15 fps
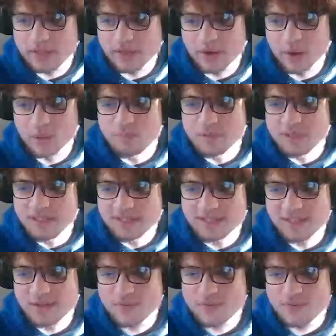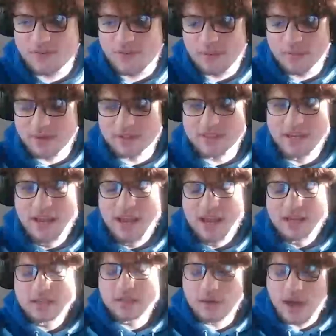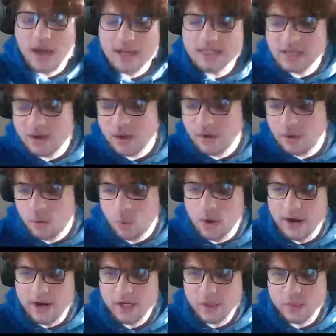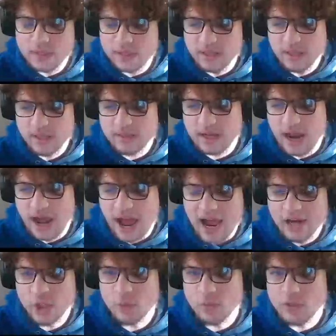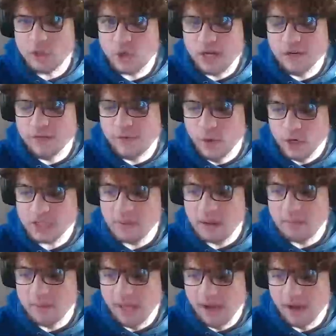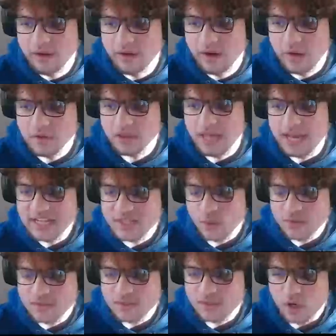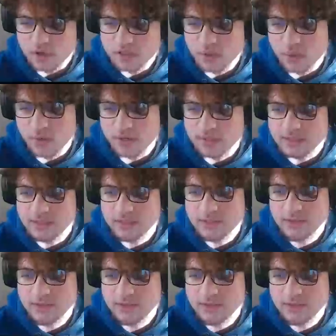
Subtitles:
Yo, Bean, thank you for the 5 months. So guys, where do we think that I should be trying to focus my play on? On the light squares or the dark squares?